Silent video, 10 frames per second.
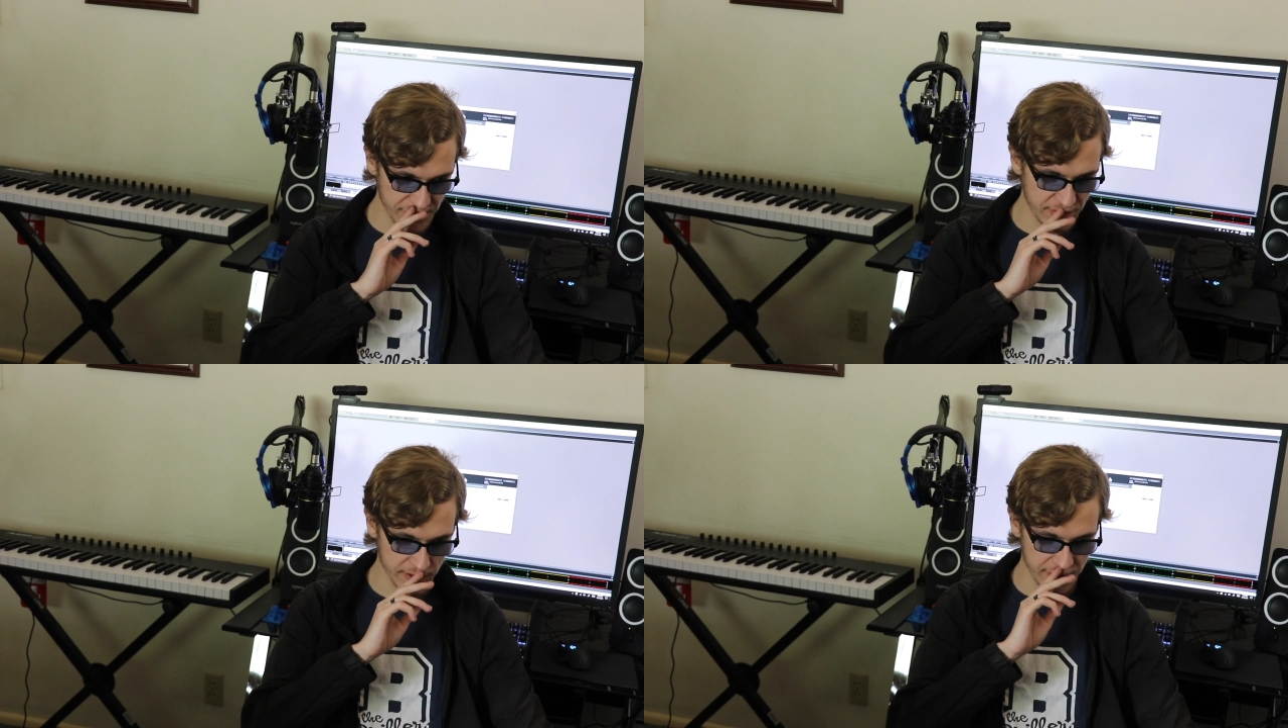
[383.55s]

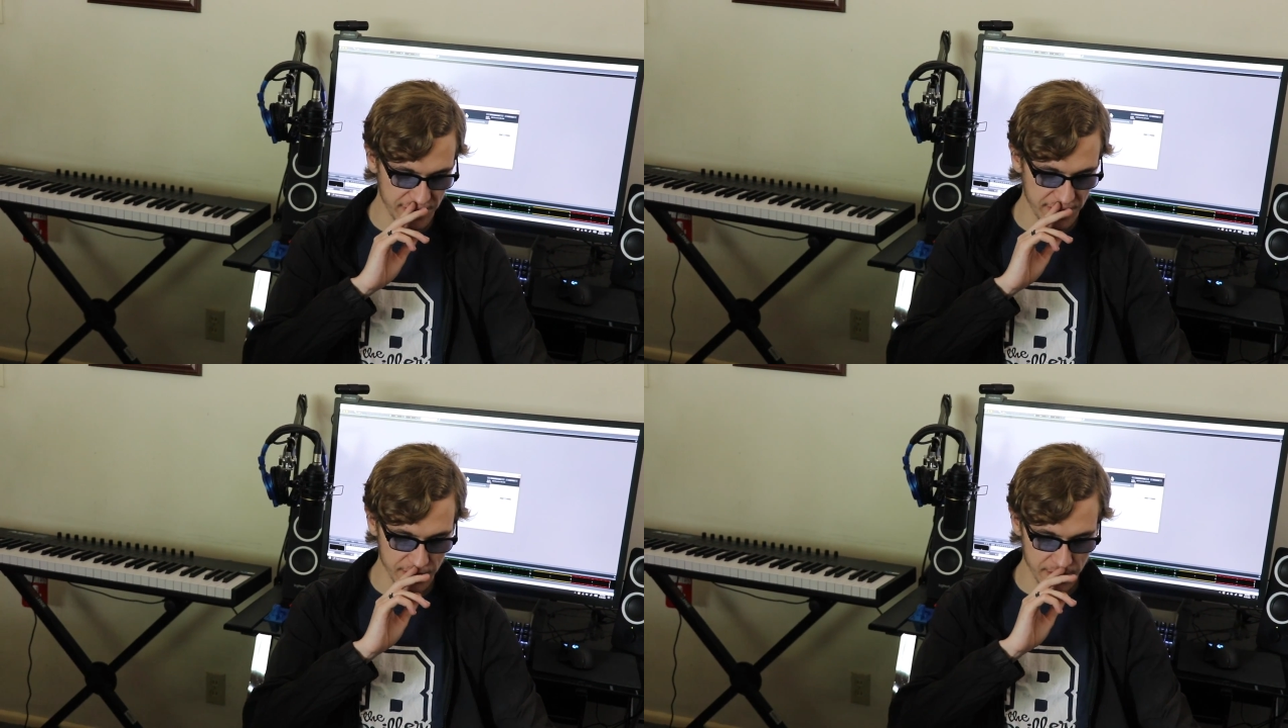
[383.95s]

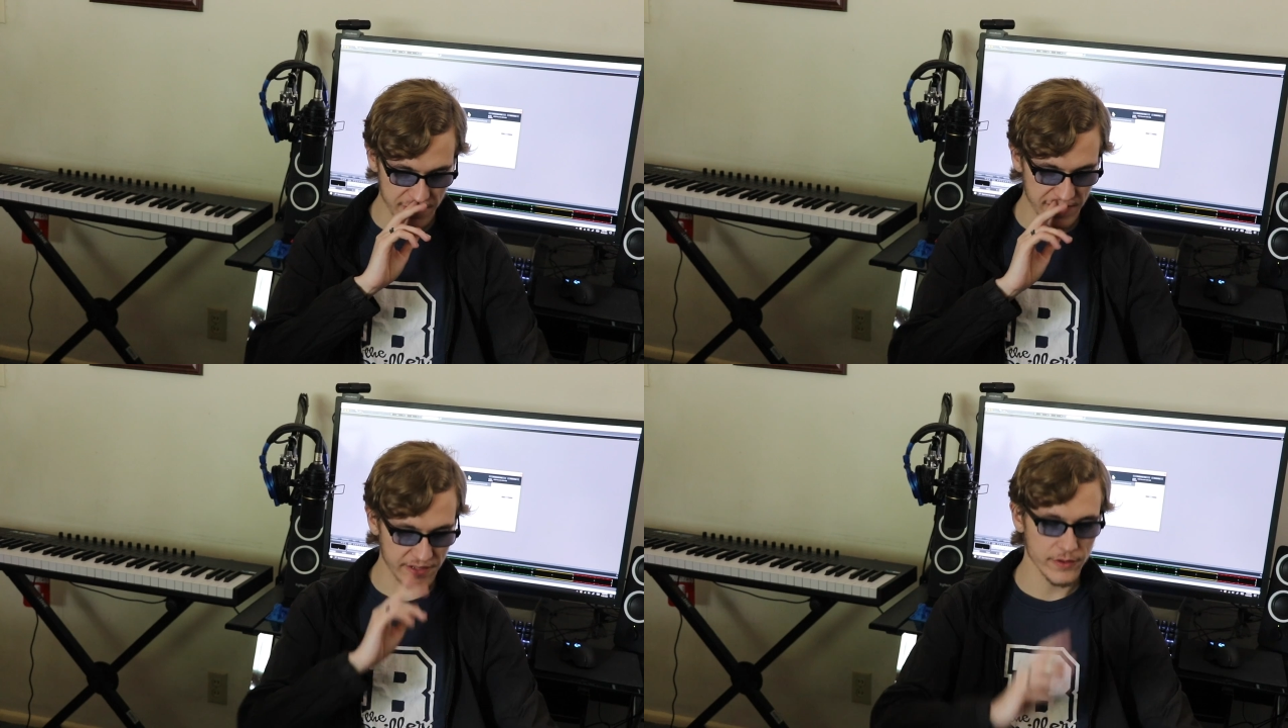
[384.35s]
studying
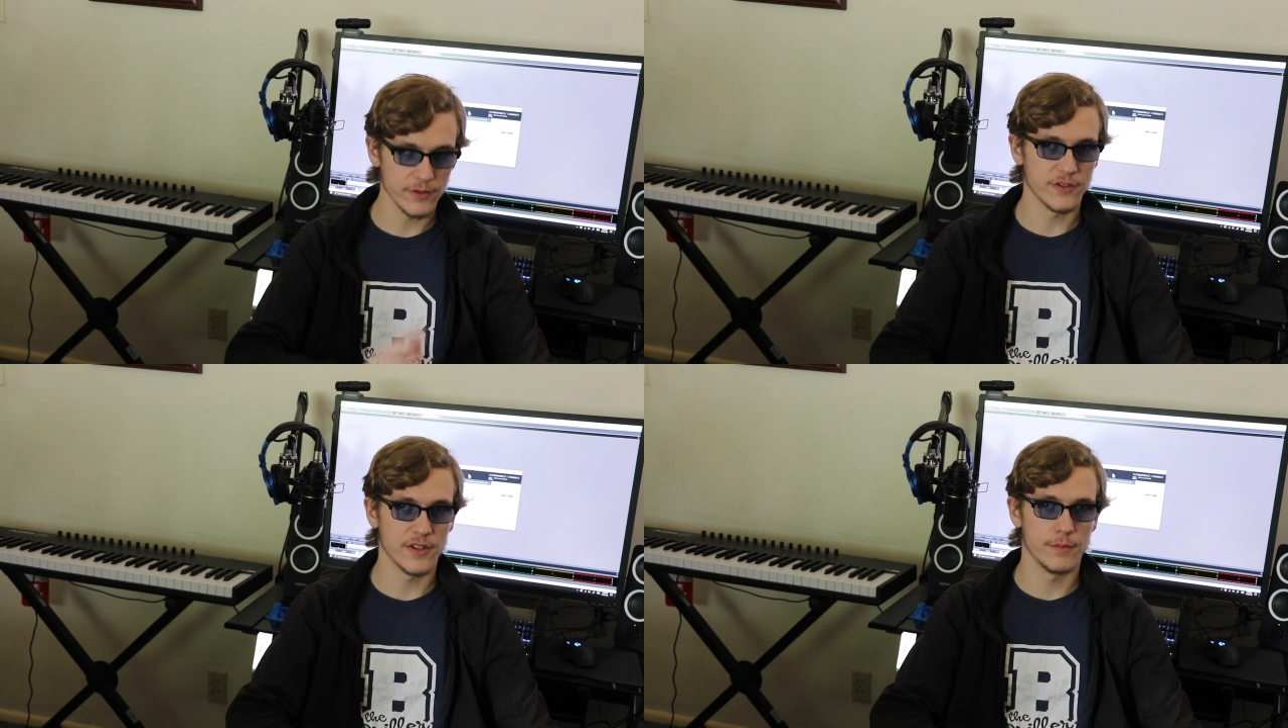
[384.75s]

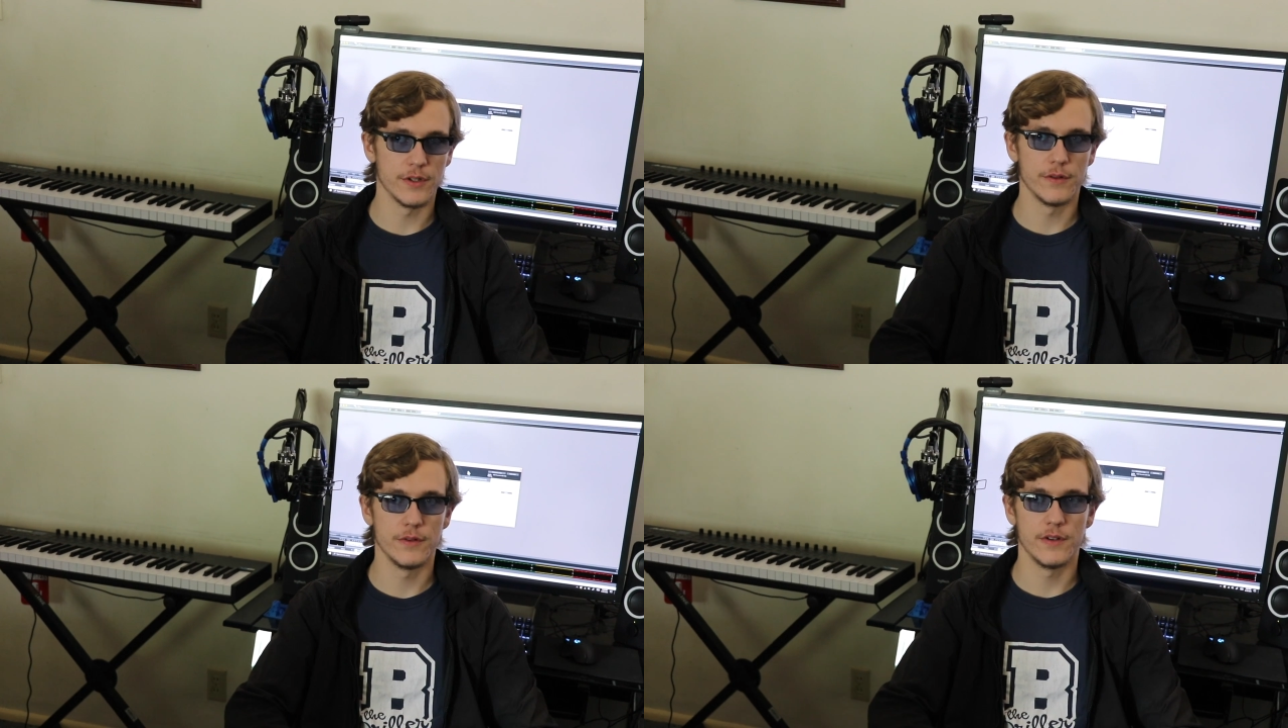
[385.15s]
classical
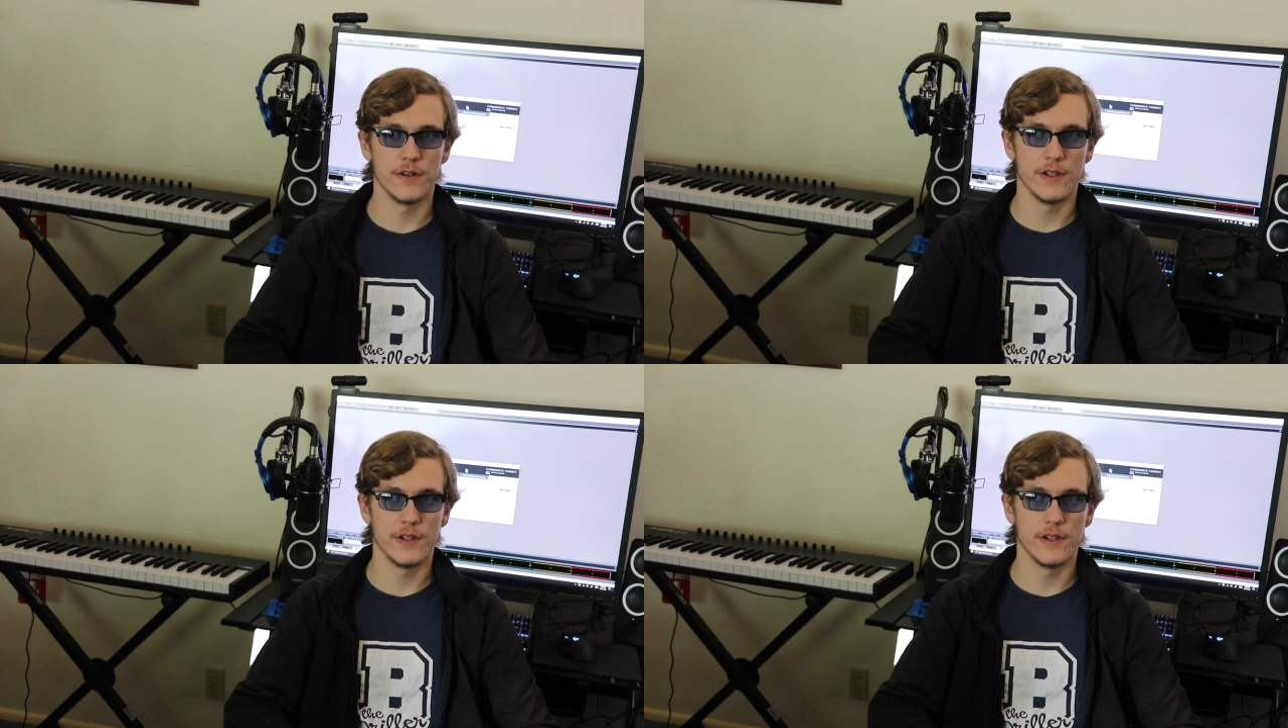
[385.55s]
trombone